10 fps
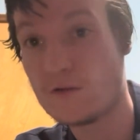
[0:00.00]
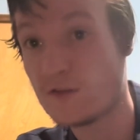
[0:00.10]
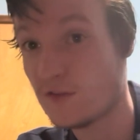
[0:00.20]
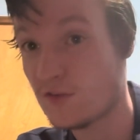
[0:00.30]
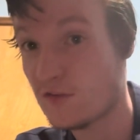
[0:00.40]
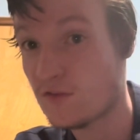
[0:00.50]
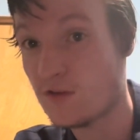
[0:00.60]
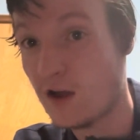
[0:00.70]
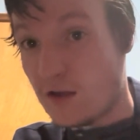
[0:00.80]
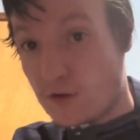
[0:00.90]
since this is
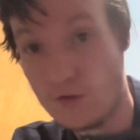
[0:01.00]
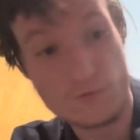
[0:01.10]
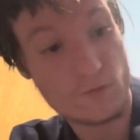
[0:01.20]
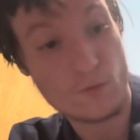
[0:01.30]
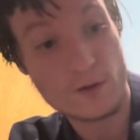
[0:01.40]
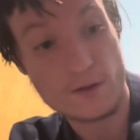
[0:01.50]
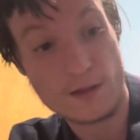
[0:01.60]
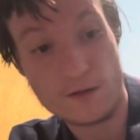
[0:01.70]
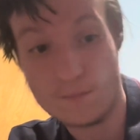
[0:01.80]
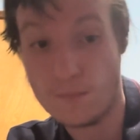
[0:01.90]
not a Nerf toy,
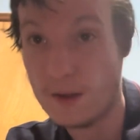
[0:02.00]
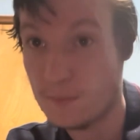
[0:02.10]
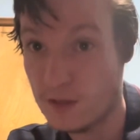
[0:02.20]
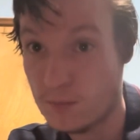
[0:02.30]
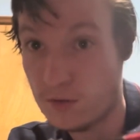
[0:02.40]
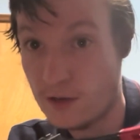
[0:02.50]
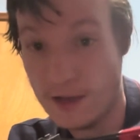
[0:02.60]
that it might be pretty